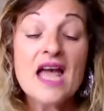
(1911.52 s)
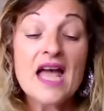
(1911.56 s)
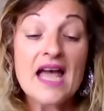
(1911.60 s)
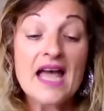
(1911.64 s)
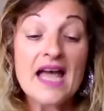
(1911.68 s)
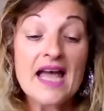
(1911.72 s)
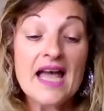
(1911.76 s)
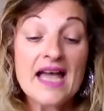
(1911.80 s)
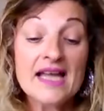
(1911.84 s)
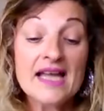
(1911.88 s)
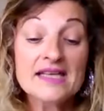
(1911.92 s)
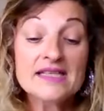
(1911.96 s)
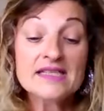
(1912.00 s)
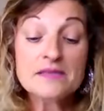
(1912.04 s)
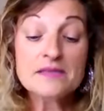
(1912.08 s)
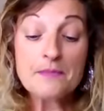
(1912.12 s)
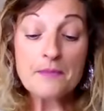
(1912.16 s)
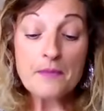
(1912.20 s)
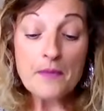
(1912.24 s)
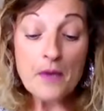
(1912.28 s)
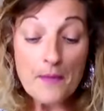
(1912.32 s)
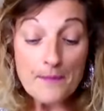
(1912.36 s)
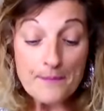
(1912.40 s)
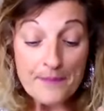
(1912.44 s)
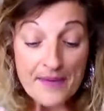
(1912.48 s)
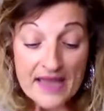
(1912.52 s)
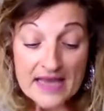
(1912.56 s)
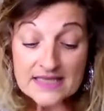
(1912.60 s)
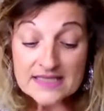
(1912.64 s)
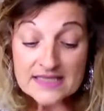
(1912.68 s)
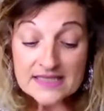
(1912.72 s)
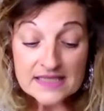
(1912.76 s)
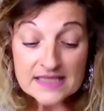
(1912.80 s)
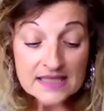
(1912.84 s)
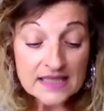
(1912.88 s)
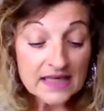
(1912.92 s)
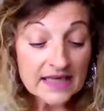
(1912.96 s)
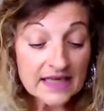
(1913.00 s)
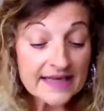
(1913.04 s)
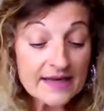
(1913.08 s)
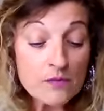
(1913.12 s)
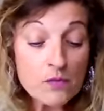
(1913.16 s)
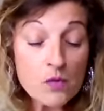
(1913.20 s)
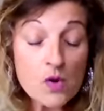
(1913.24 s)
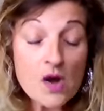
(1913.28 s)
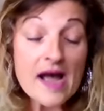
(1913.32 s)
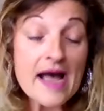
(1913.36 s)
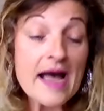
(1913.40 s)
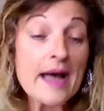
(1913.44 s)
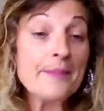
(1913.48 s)
And basically,
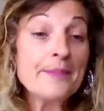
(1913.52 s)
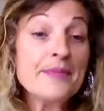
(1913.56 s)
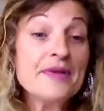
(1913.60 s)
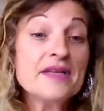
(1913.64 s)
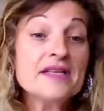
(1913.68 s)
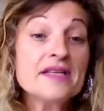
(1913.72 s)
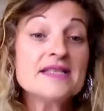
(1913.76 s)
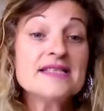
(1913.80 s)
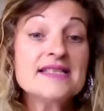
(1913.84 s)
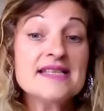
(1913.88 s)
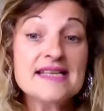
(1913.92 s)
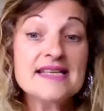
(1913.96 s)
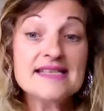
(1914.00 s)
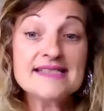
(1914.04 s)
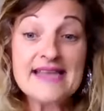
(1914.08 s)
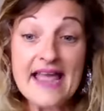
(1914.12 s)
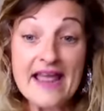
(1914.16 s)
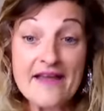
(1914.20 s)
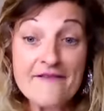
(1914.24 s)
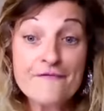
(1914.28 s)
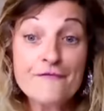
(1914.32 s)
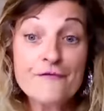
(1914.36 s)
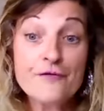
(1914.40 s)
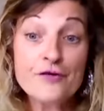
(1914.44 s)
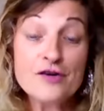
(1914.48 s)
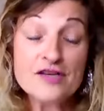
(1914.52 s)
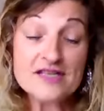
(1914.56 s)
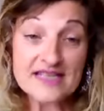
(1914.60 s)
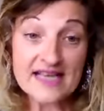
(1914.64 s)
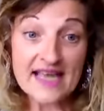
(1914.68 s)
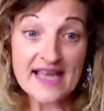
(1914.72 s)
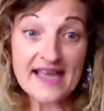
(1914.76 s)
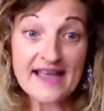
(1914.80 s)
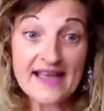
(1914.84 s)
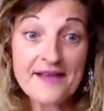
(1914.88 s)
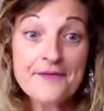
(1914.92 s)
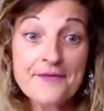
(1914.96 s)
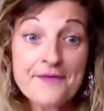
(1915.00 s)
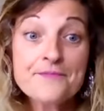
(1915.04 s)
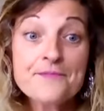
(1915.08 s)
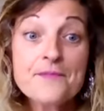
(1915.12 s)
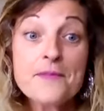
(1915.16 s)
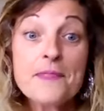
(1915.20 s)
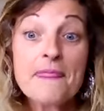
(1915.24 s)
what happens is every day